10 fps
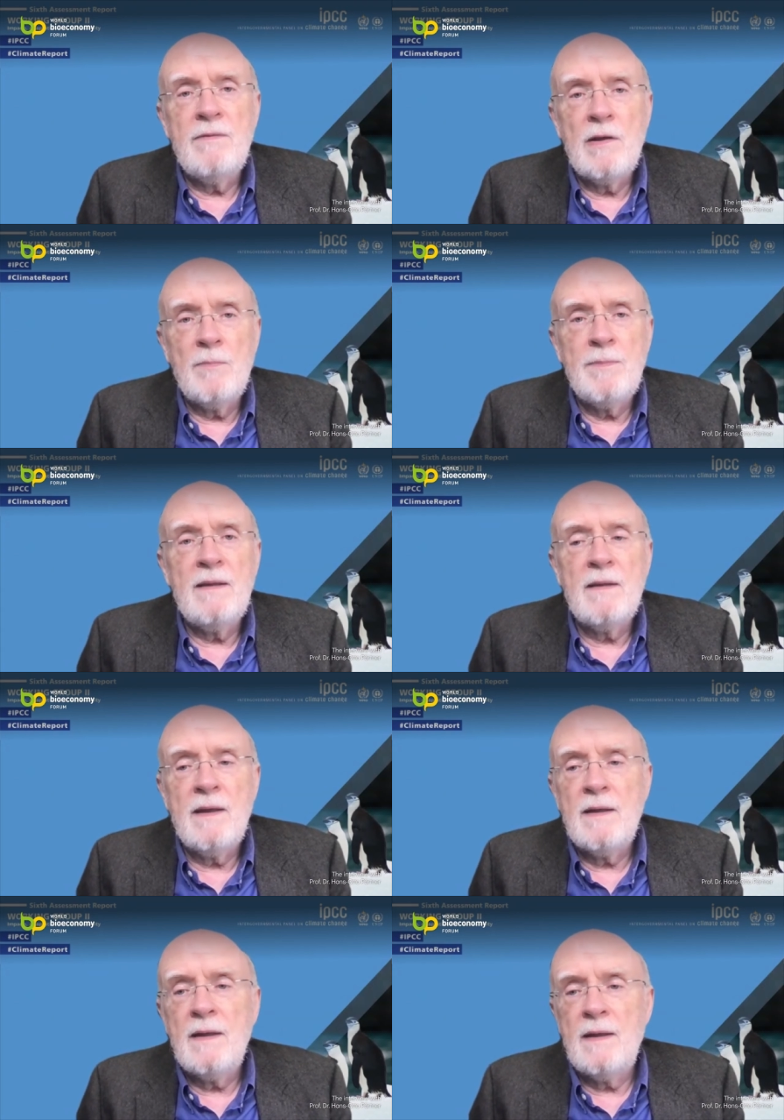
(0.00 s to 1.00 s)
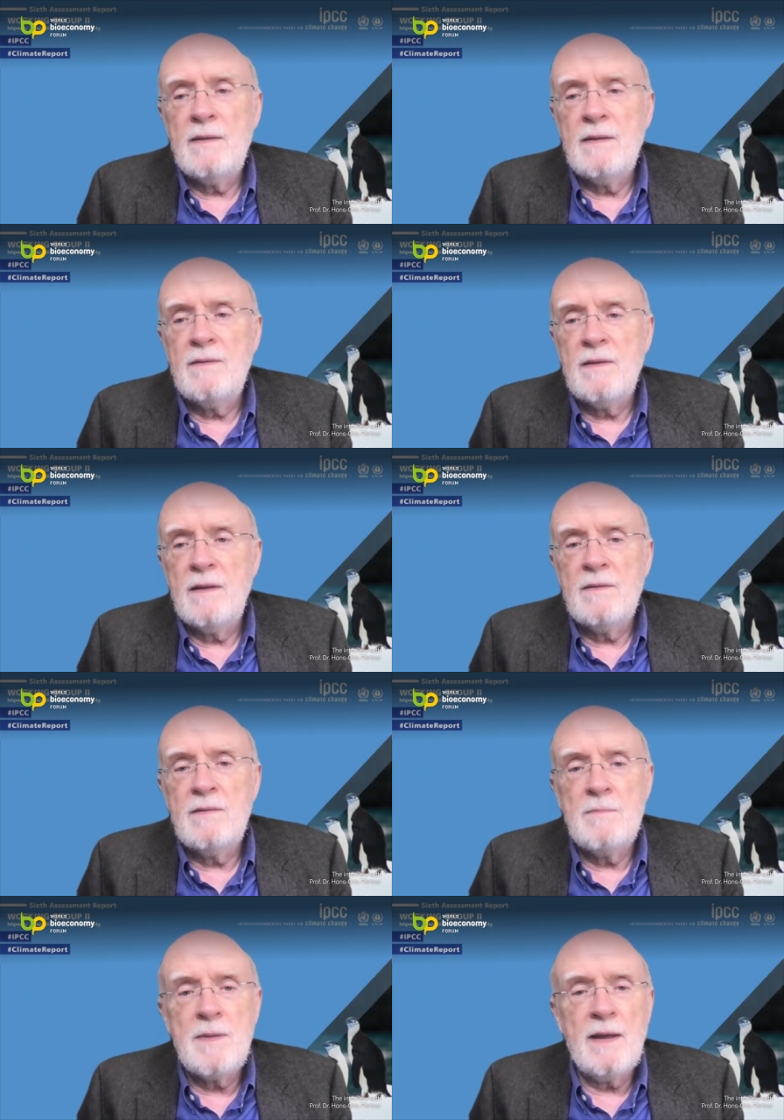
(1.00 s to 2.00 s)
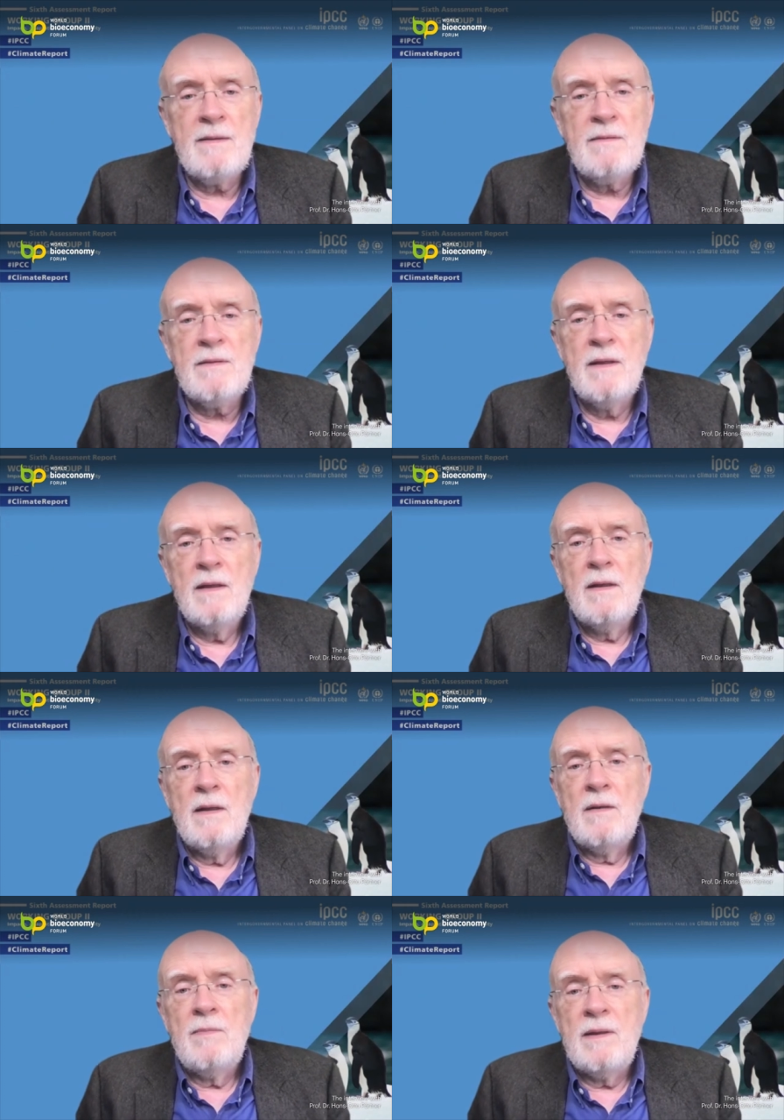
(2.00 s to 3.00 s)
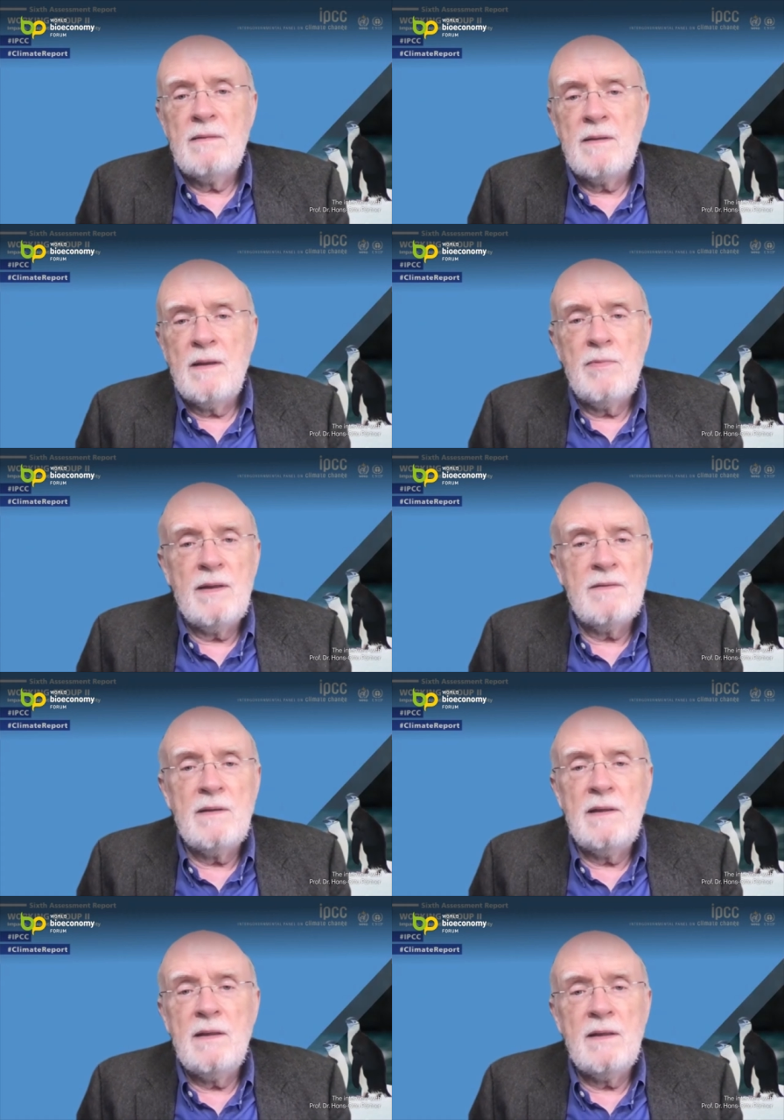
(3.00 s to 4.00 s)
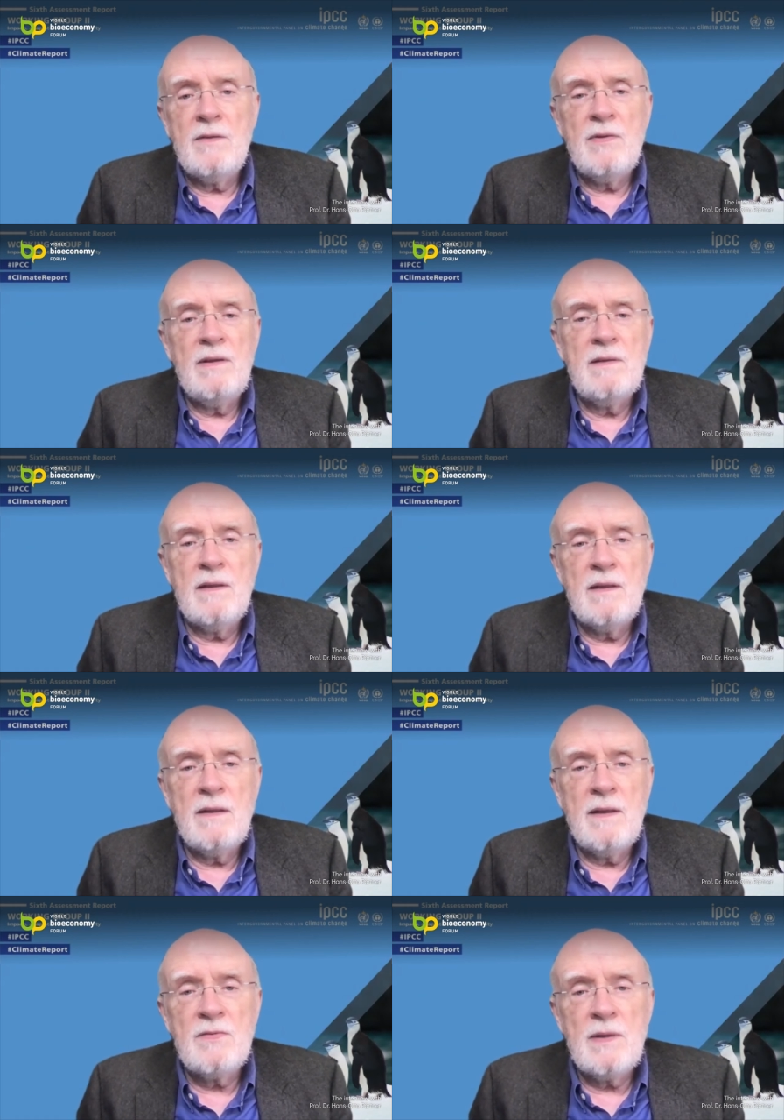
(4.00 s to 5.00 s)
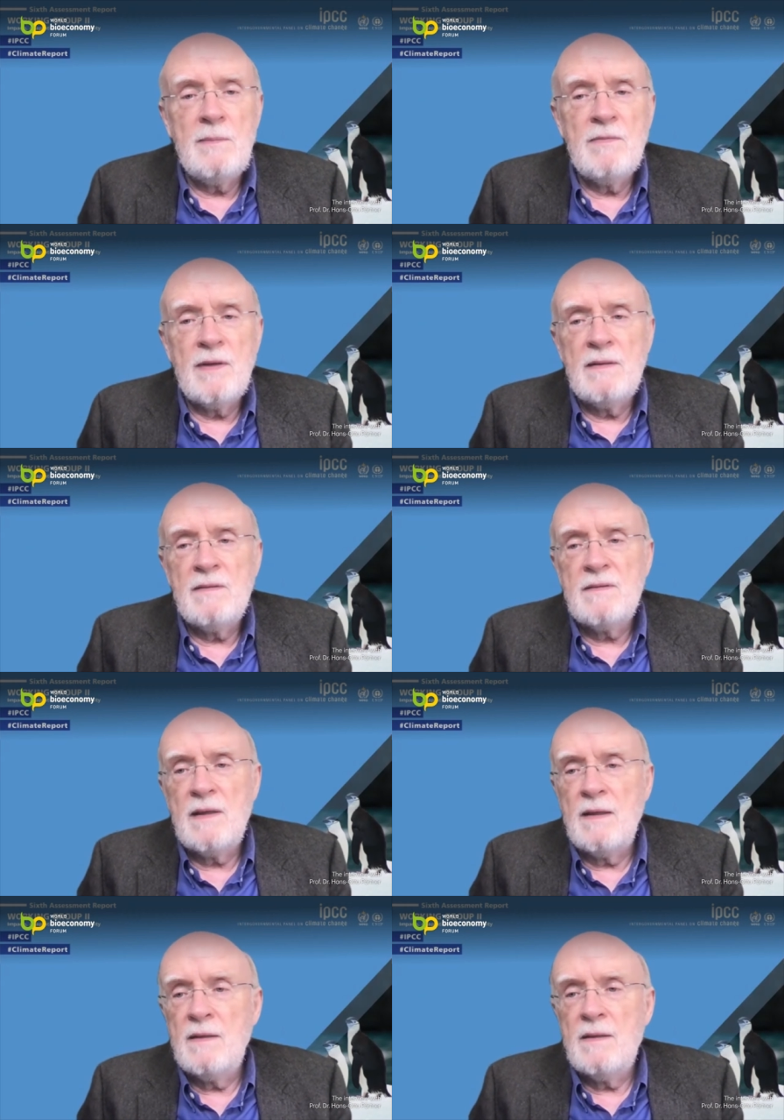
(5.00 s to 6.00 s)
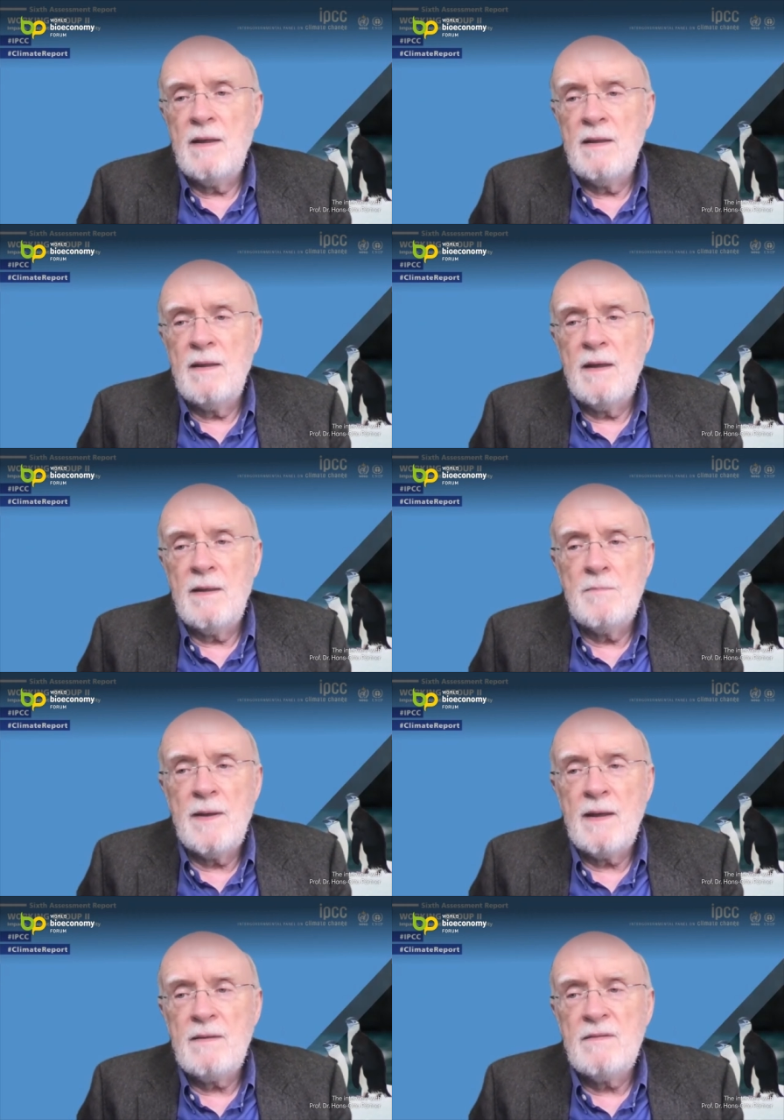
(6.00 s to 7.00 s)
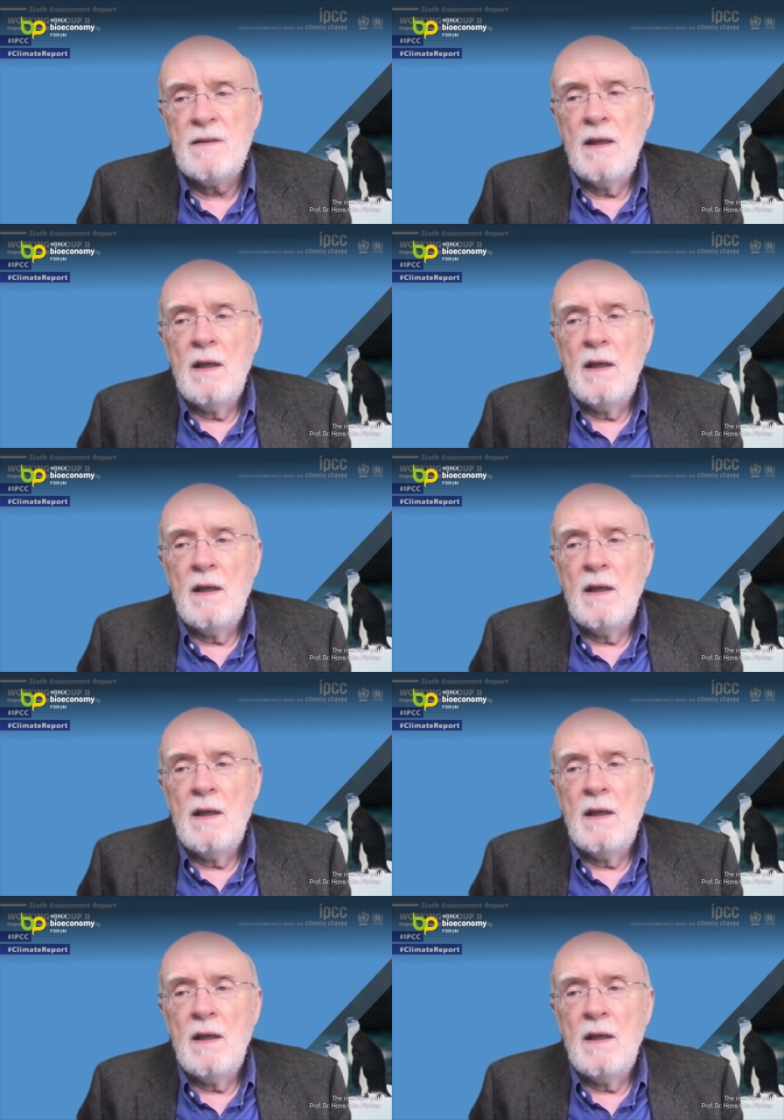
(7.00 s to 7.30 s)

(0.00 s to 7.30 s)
developing there and its, its impacts with we are seeing increasing extreme events and and their impacts